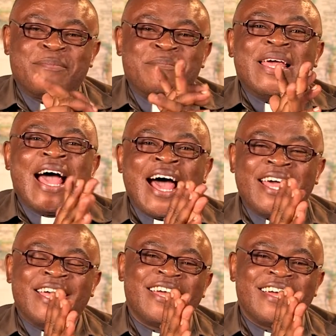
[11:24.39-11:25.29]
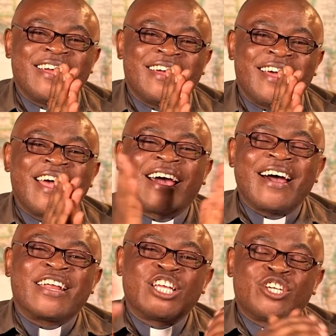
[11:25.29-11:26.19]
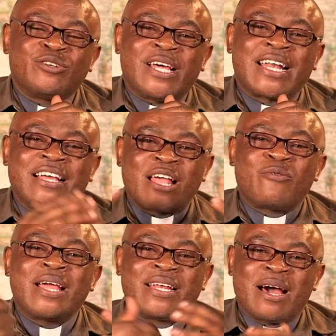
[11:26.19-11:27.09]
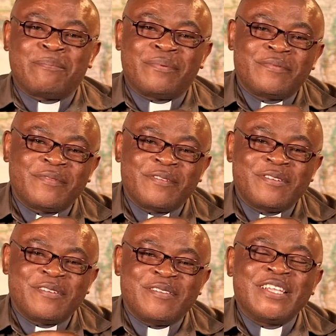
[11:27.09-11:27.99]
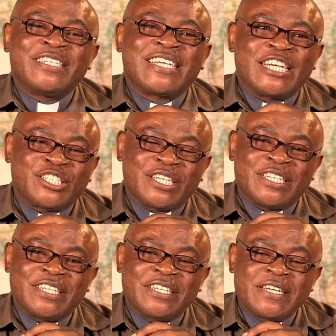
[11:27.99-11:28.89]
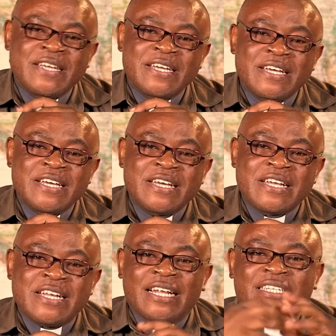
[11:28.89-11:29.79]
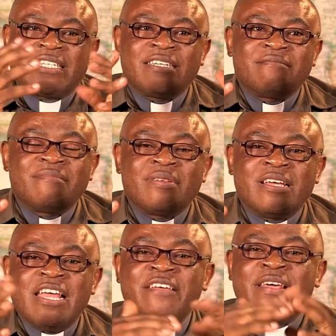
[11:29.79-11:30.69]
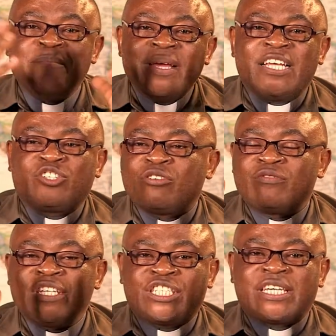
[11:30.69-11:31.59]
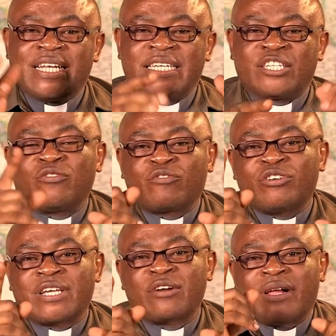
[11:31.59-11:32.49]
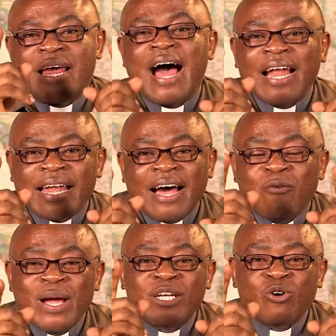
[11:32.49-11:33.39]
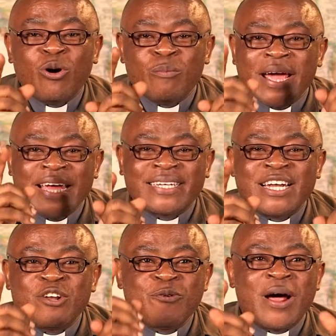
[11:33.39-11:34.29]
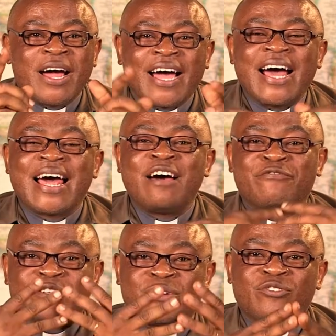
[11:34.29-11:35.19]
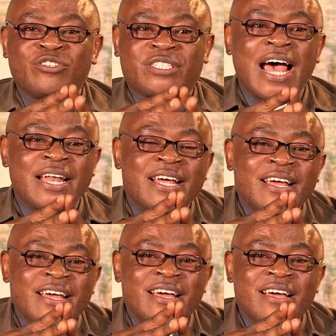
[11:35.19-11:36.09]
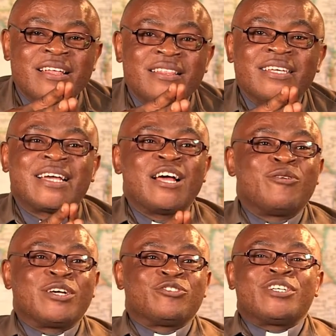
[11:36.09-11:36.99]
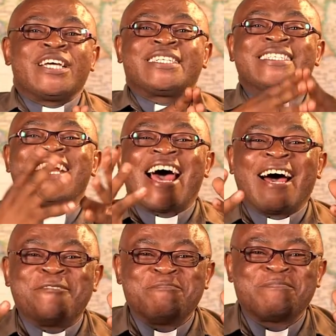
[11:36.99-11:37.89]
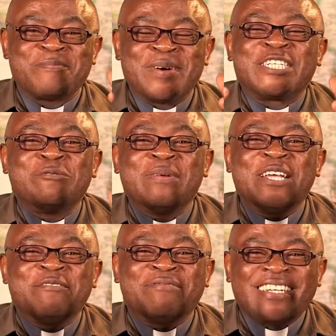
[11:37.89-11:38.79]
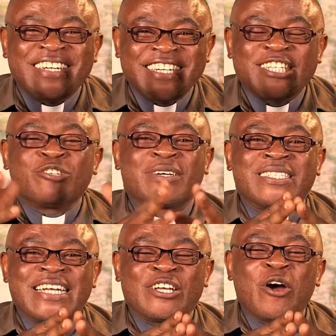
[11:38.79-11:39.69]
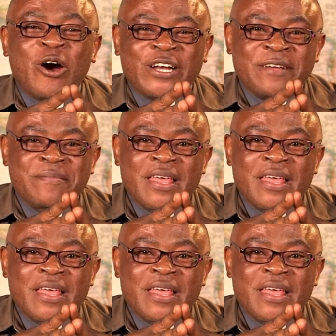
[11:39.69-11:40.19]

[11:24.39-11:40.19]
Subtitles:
May I encourage you that as I wind up this session, that in the midst of these challenges, of course, actually Hannah went home, ate and drank, and her face was not sad. The child was not yet there, but she believed. She trusted God.